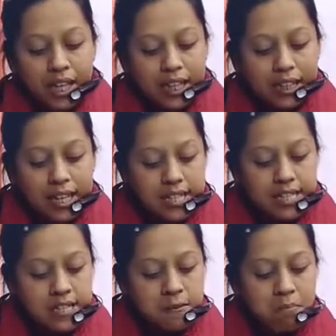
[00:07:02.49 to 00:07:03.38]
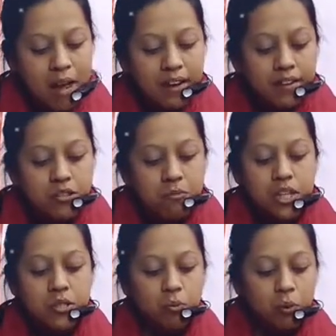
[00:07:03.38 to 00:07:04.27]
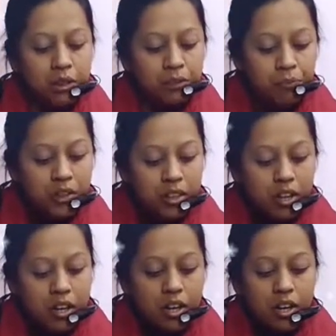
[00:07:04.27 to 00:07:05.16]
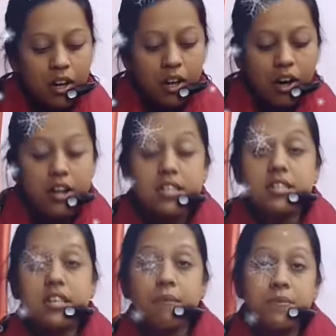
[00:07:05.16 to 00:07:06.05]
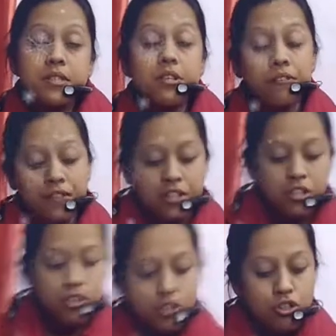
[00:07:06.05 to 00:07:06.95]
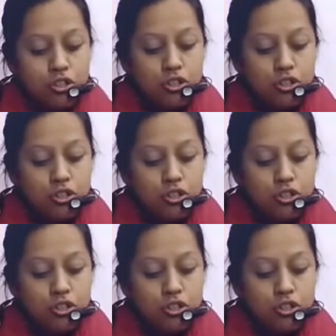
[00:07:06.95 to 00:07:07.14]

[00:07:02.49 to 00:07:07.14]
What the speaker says: He thinks that marriage makes woman a subservient